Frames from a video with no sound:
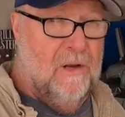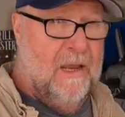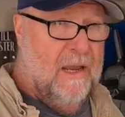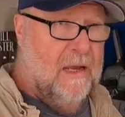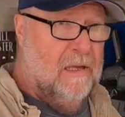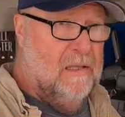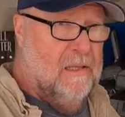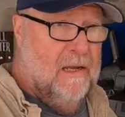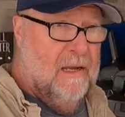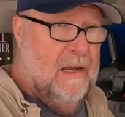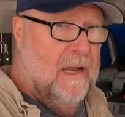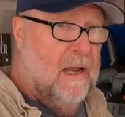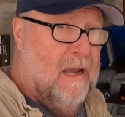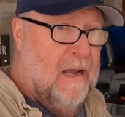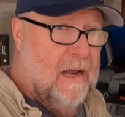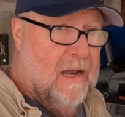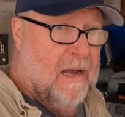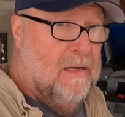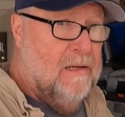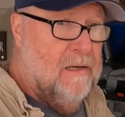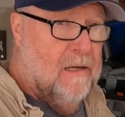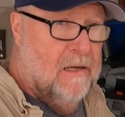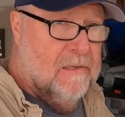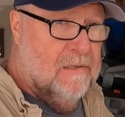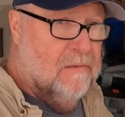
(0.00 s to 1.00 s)
I know Angling
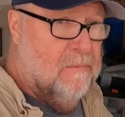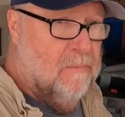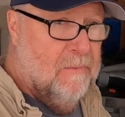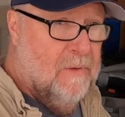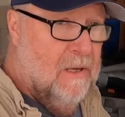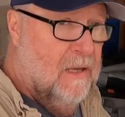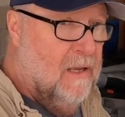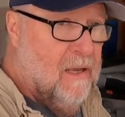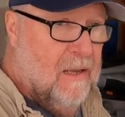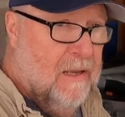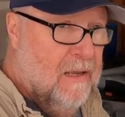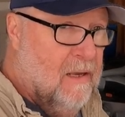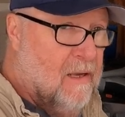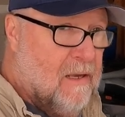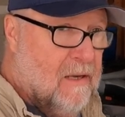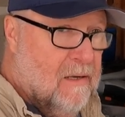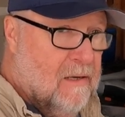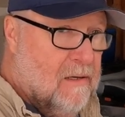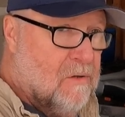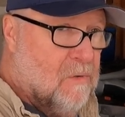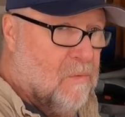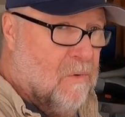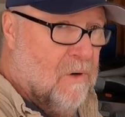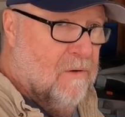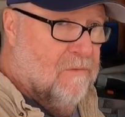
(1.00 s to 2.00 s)
AI does them,
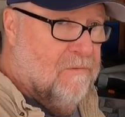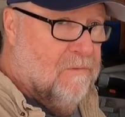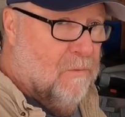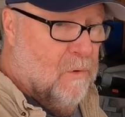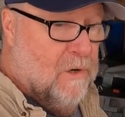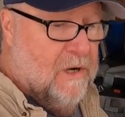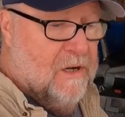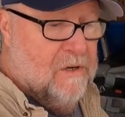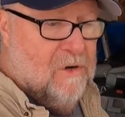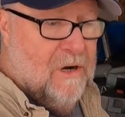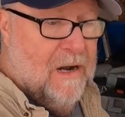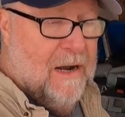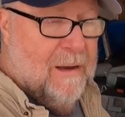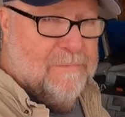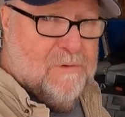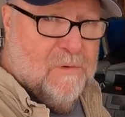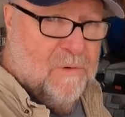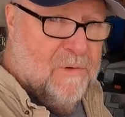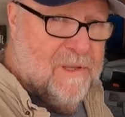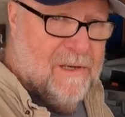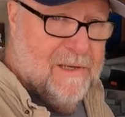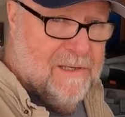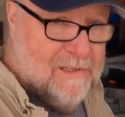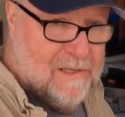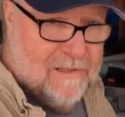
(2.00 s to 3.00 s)
to where 40
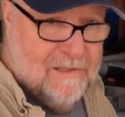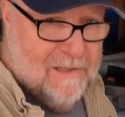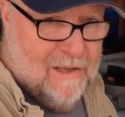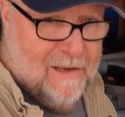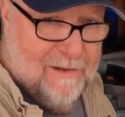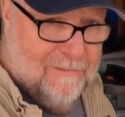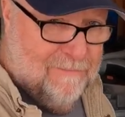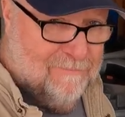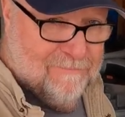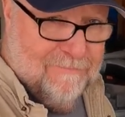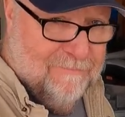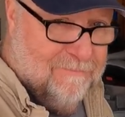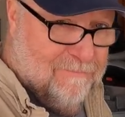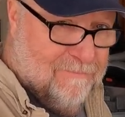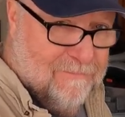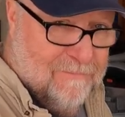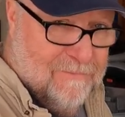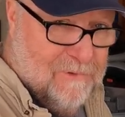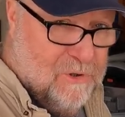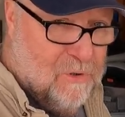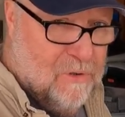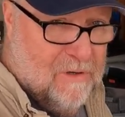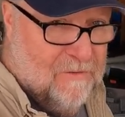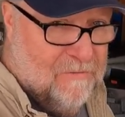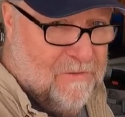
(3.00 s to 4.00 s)
drops with this is like
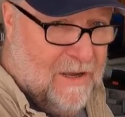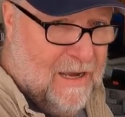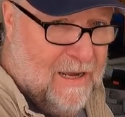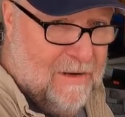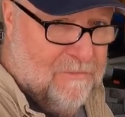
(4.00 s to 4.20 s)
2 to